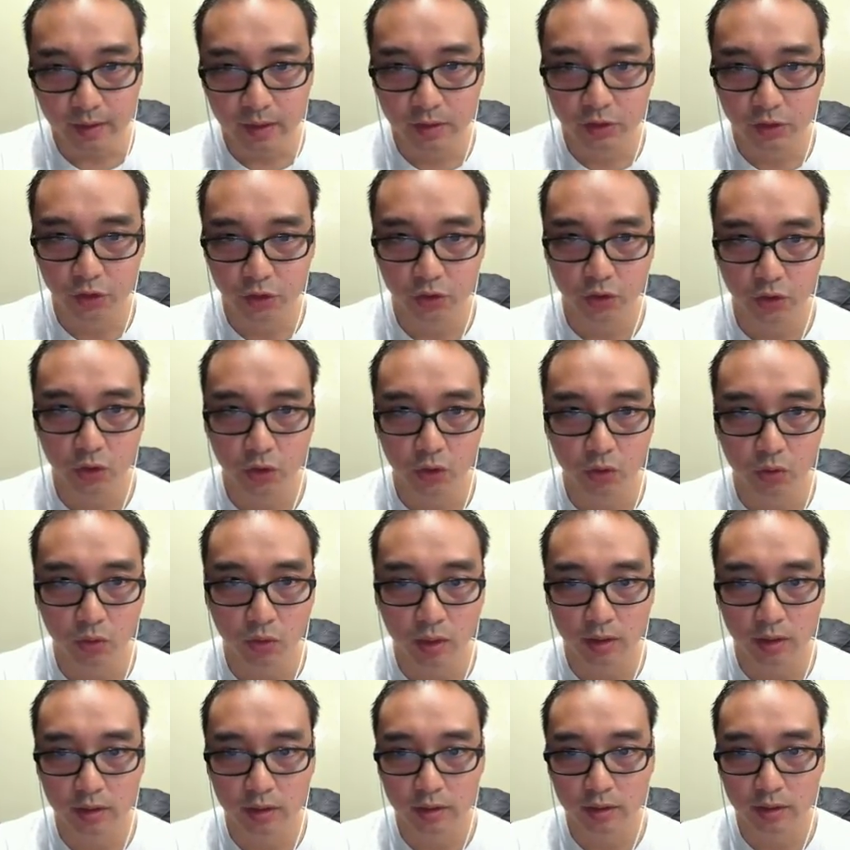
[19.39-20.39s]
So
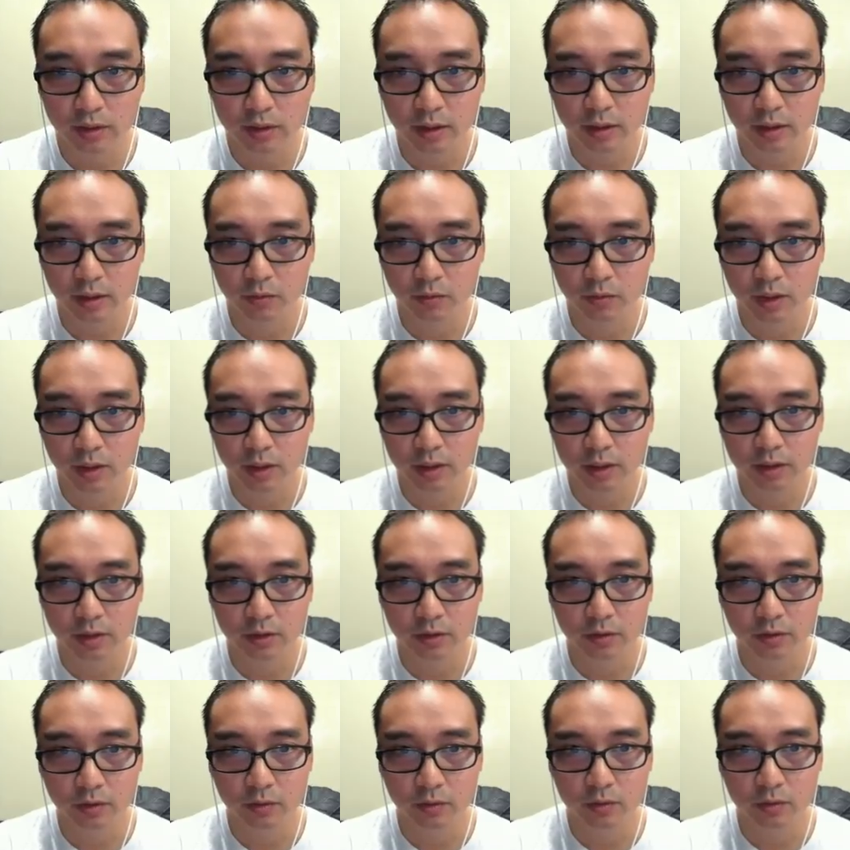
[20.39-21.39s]
I just kind of wanted
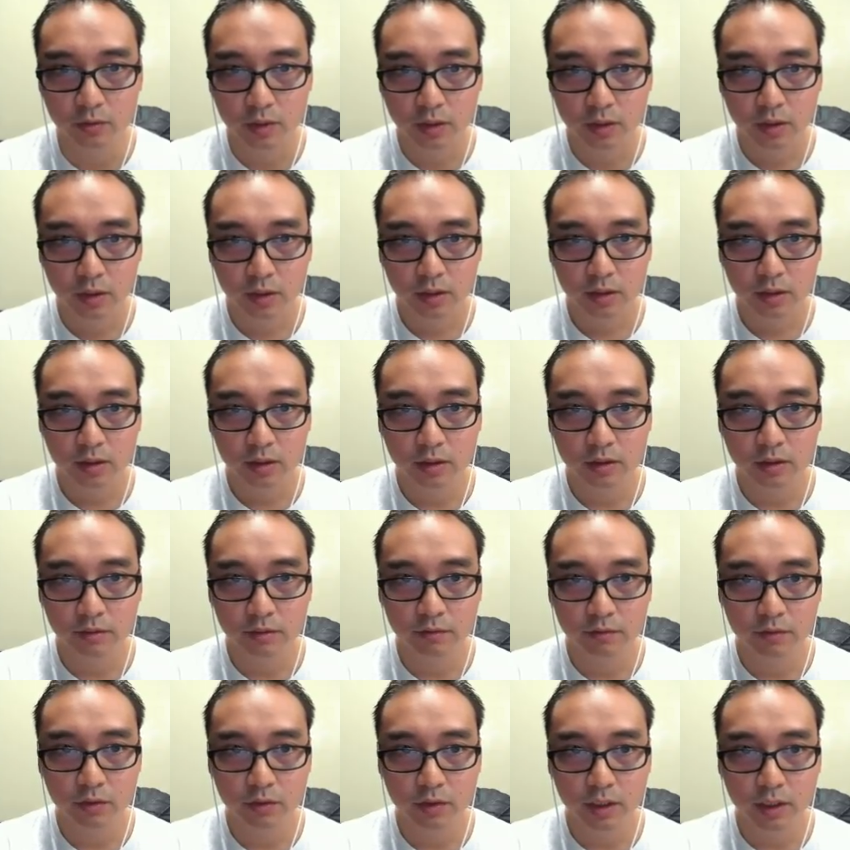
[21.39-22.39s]
to
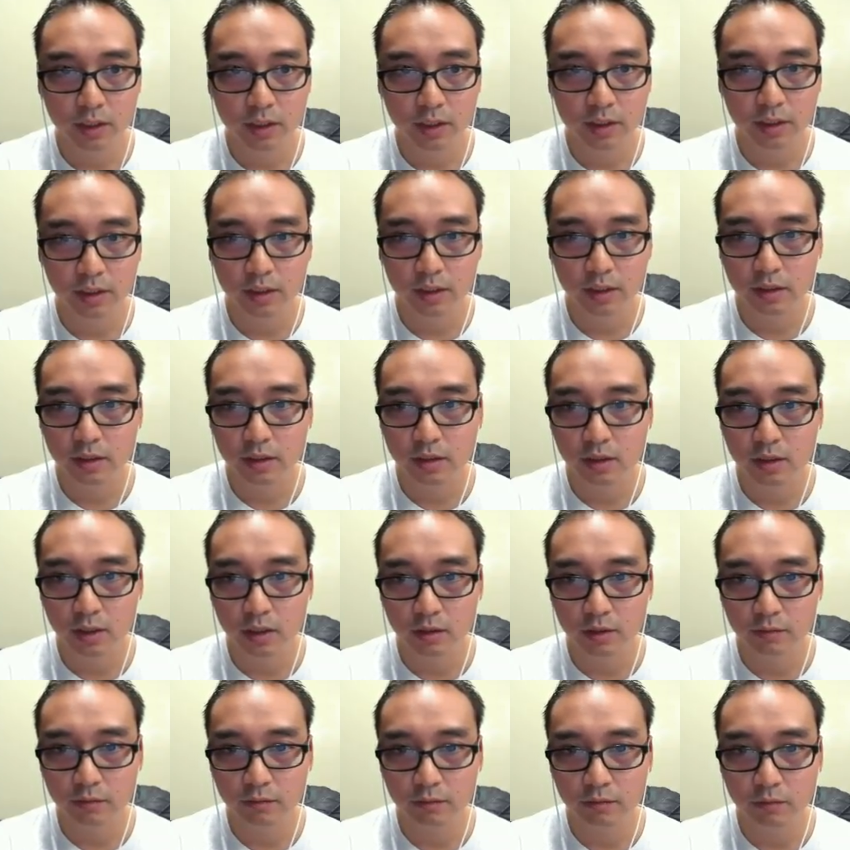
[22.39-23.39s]
give you an idea
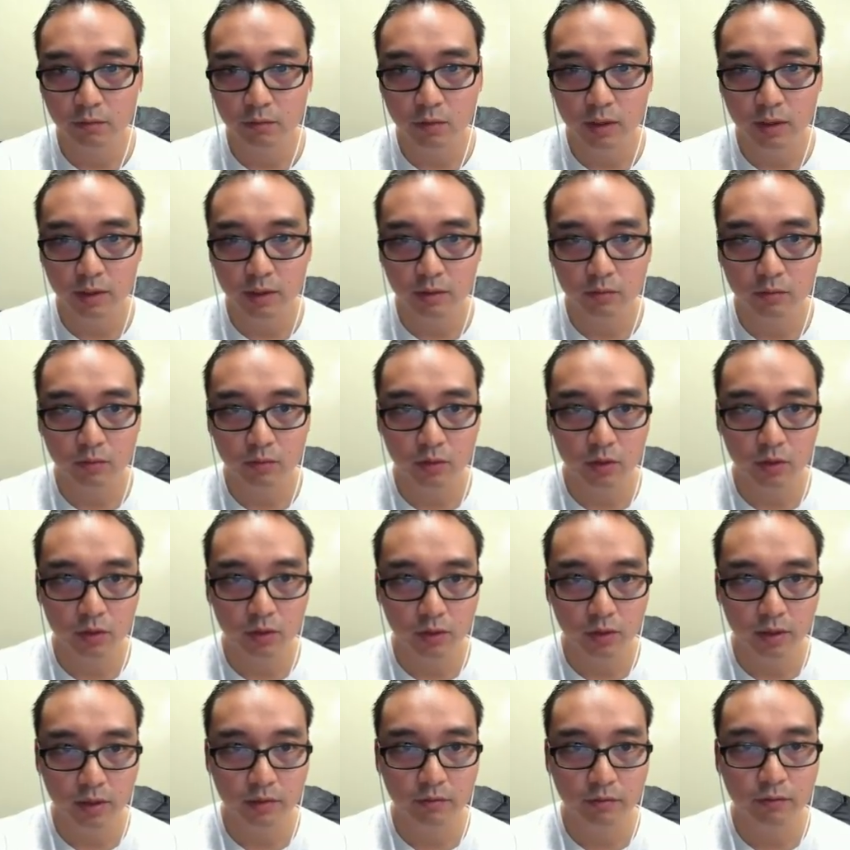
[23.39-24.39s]
of what we're
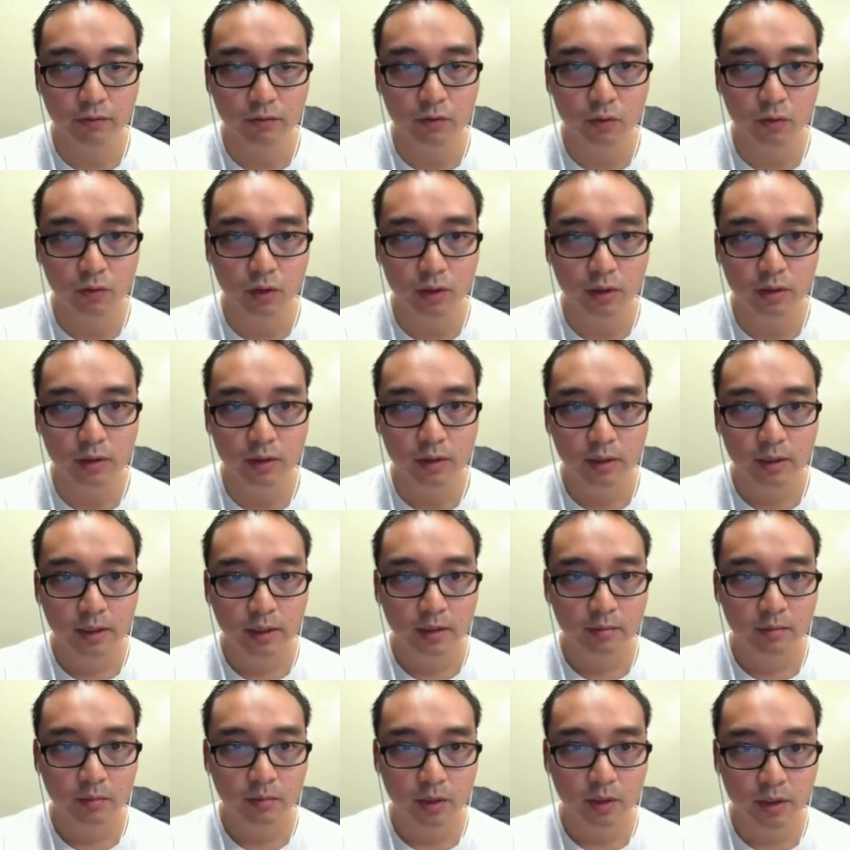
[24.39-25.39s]
looking for
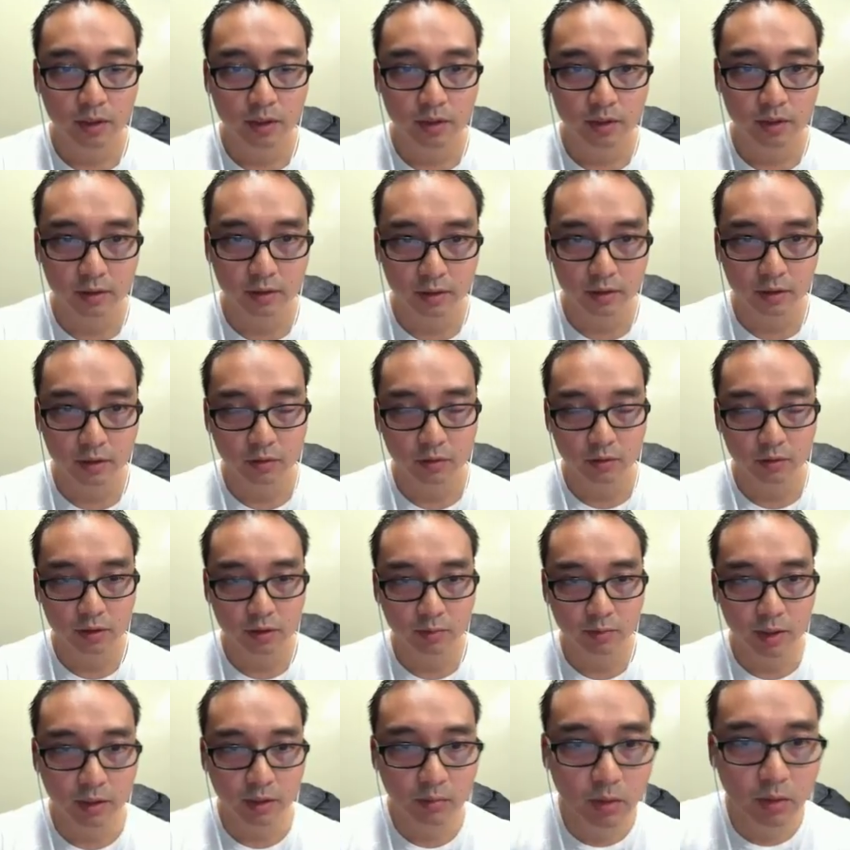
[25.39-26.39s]
because, we're
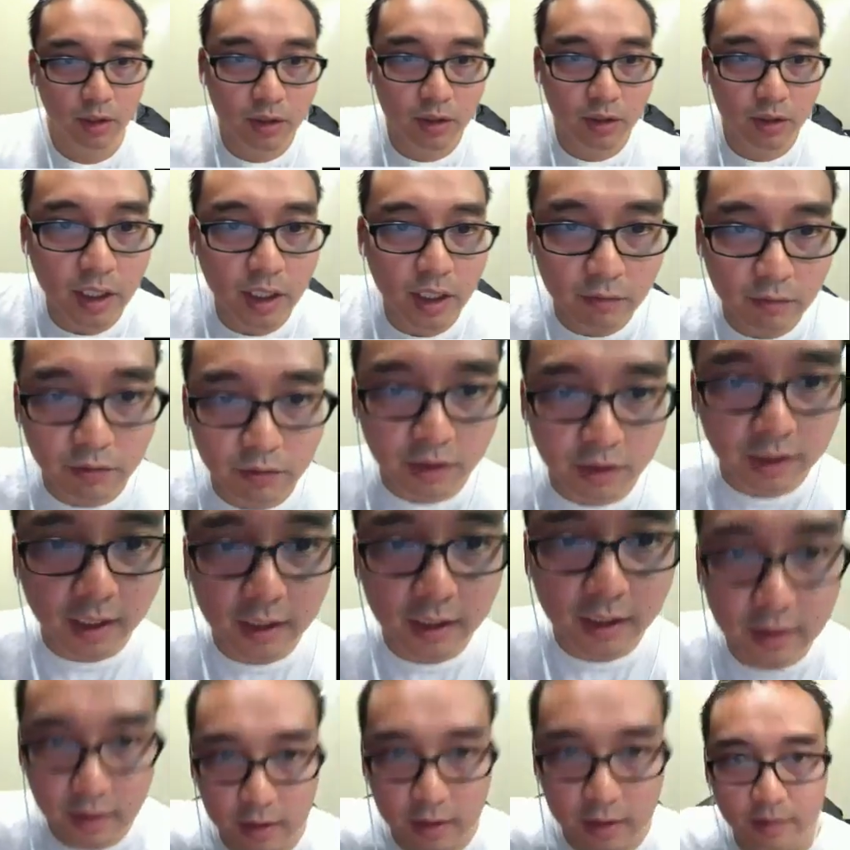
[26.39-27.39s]
spending money on
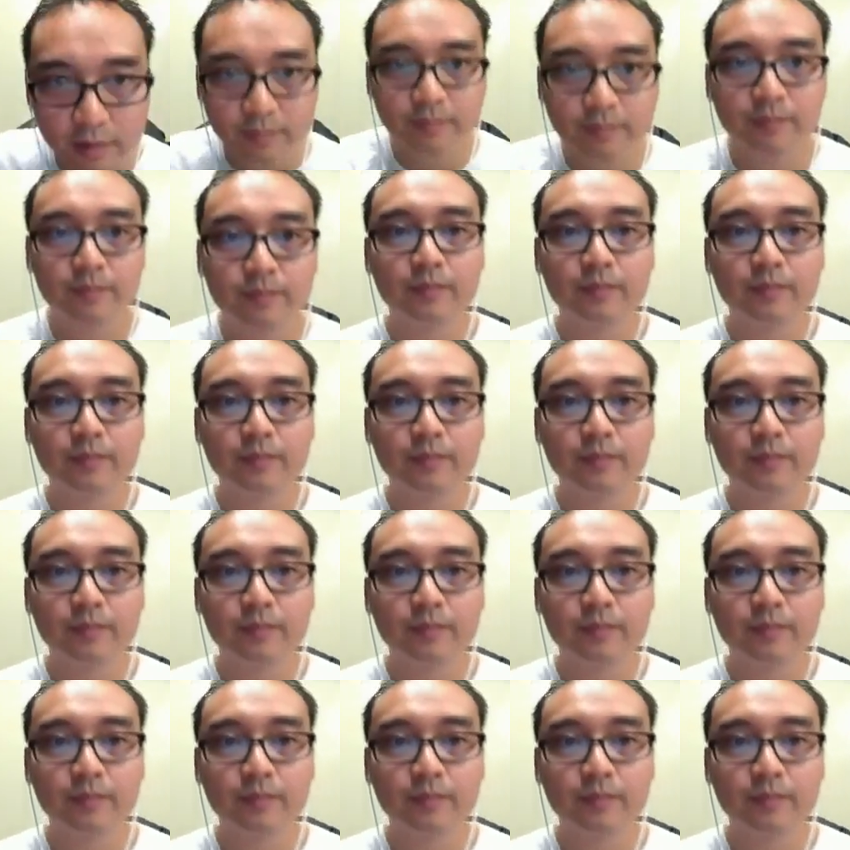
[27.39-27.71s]
advertising